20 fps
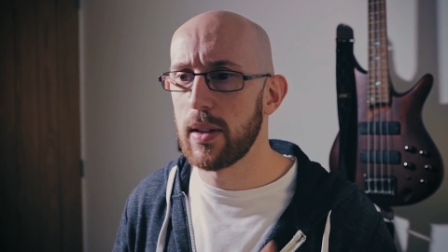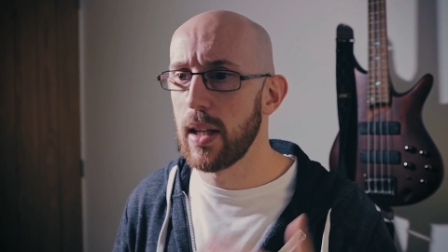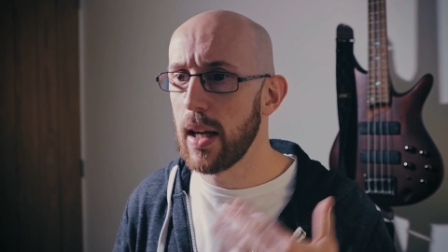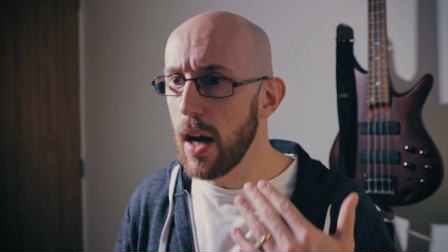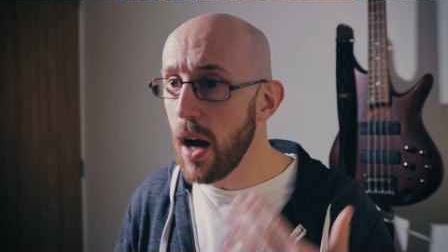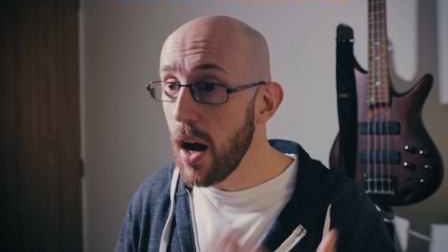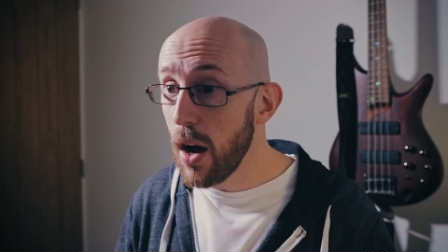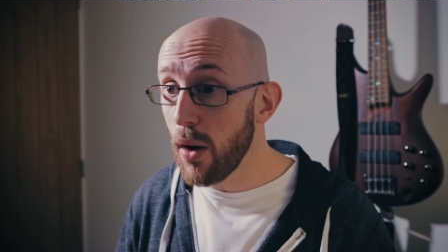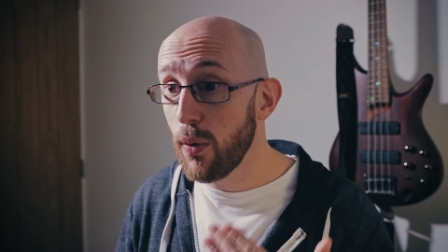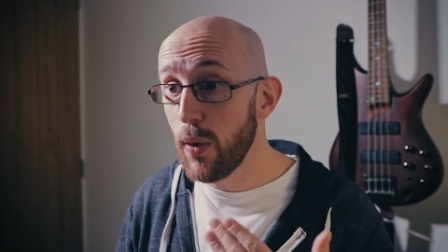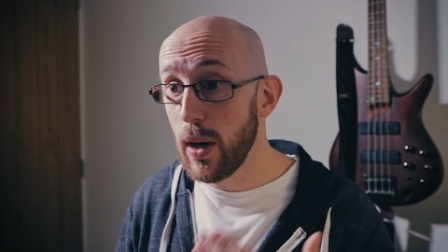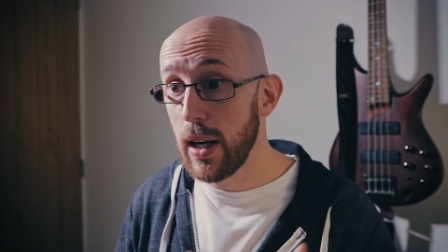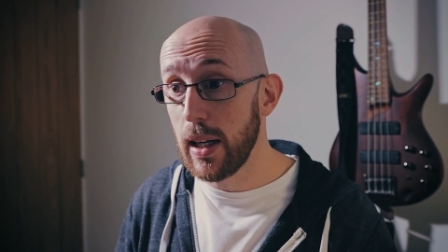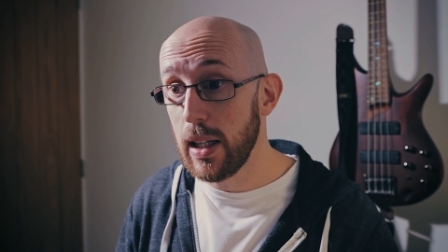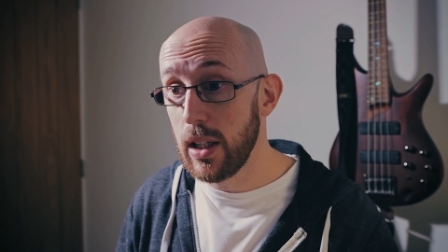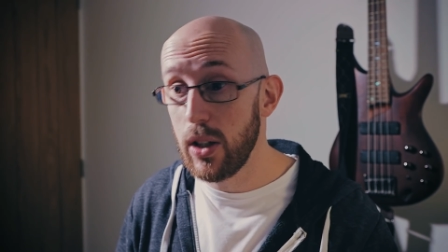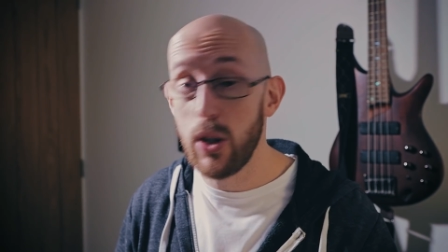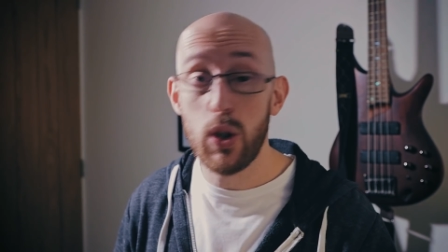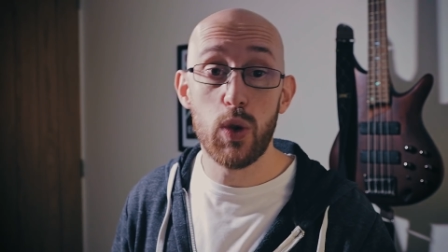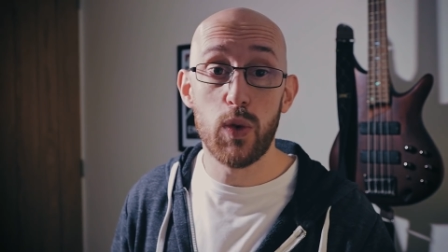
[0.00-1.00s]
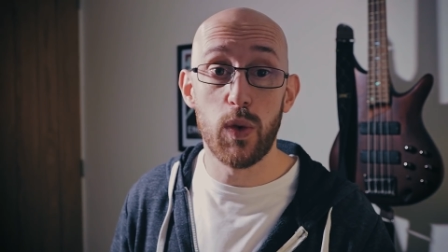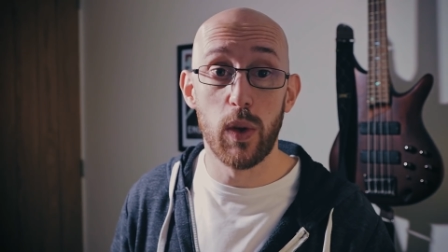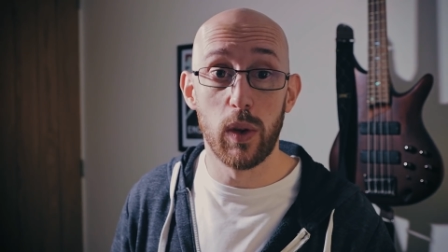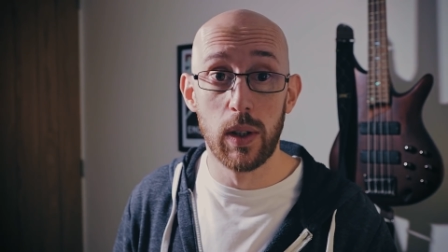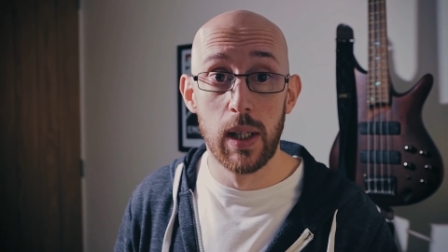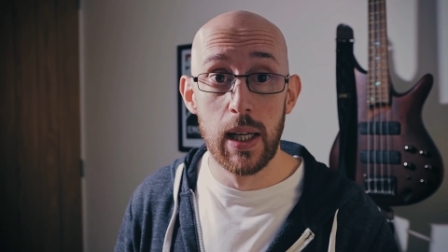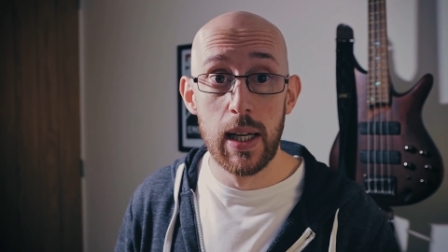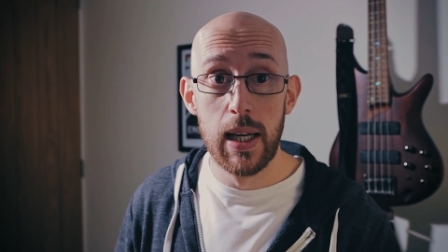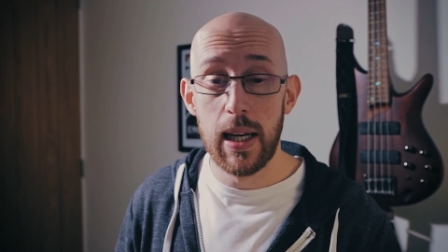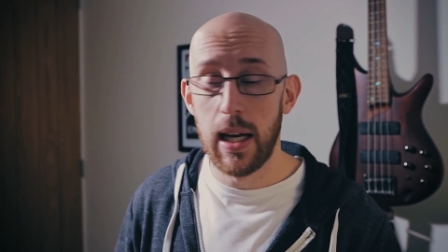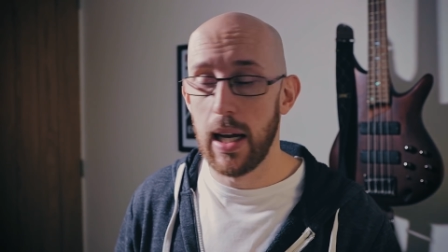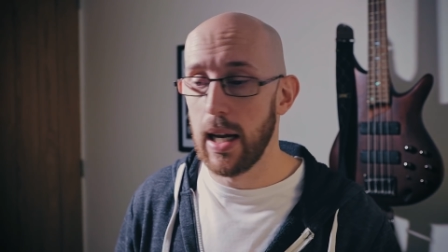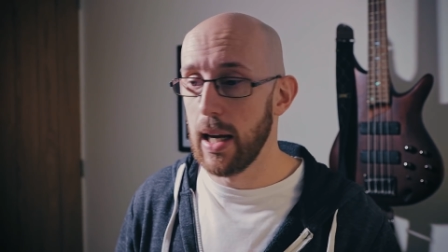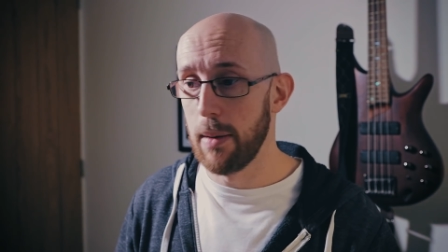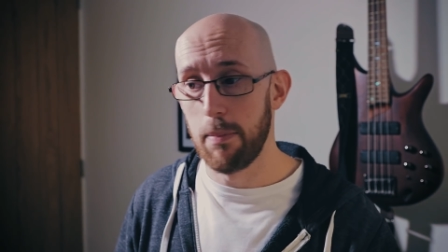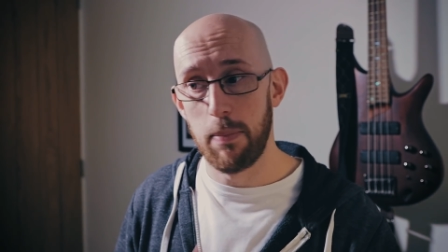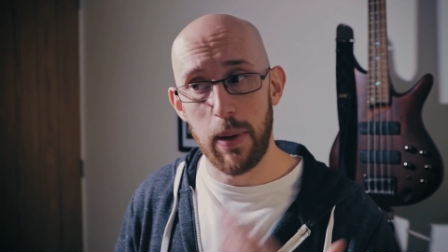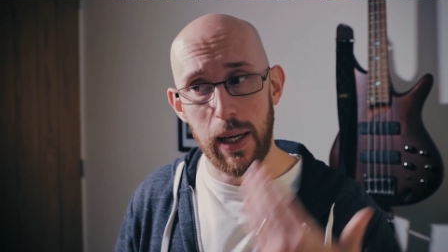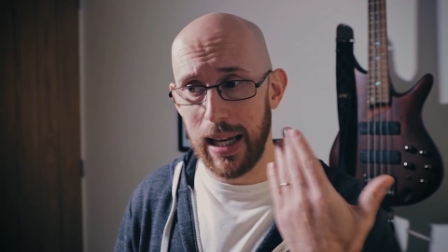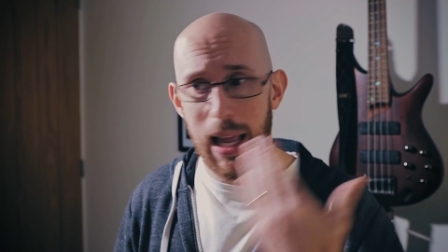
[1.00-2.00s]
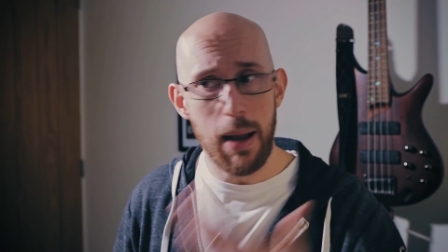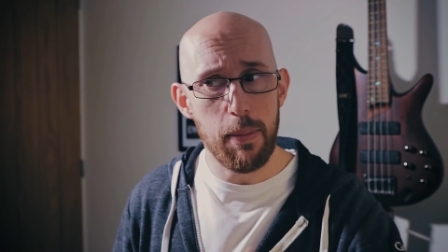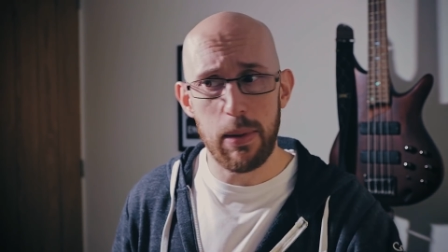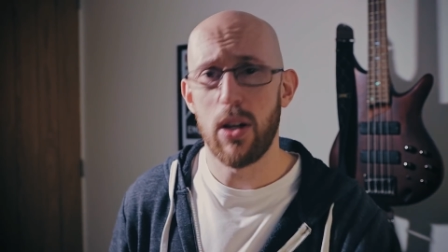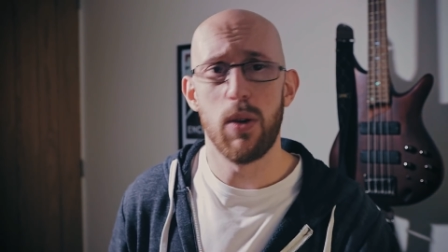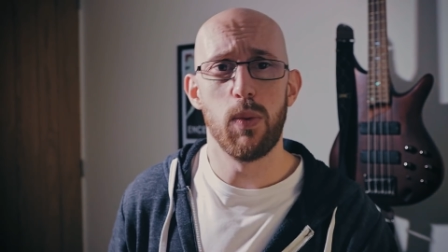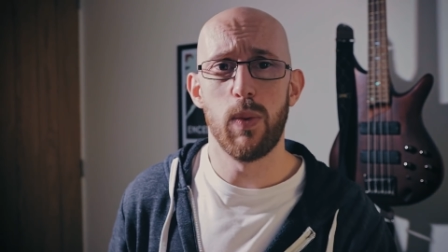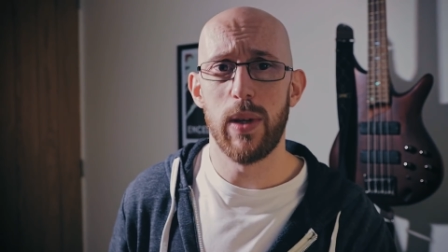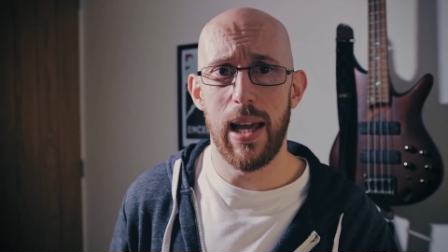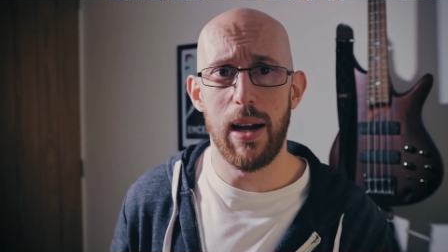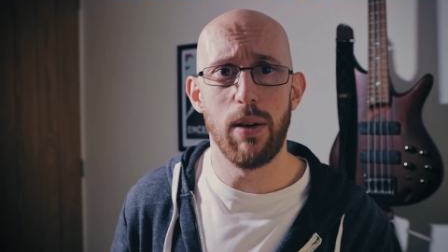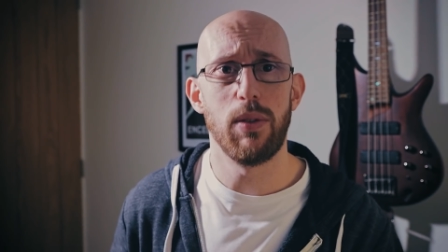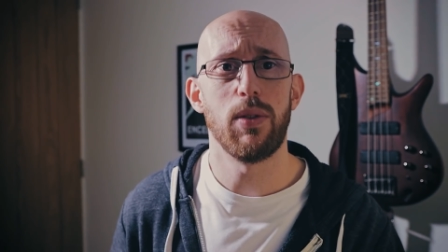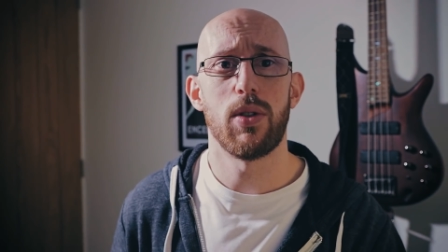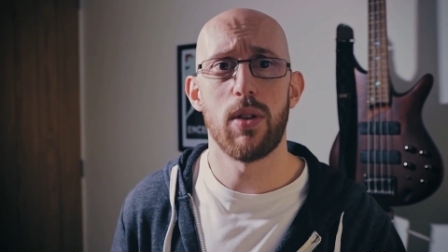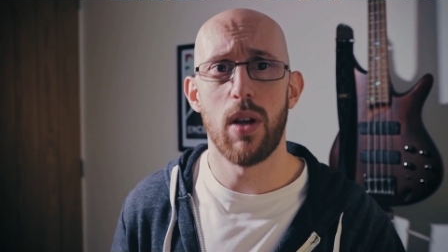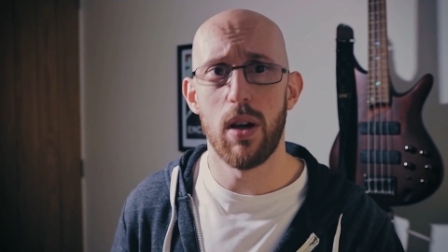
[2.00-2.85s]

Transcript: They are really useful, uh, but it can be done without.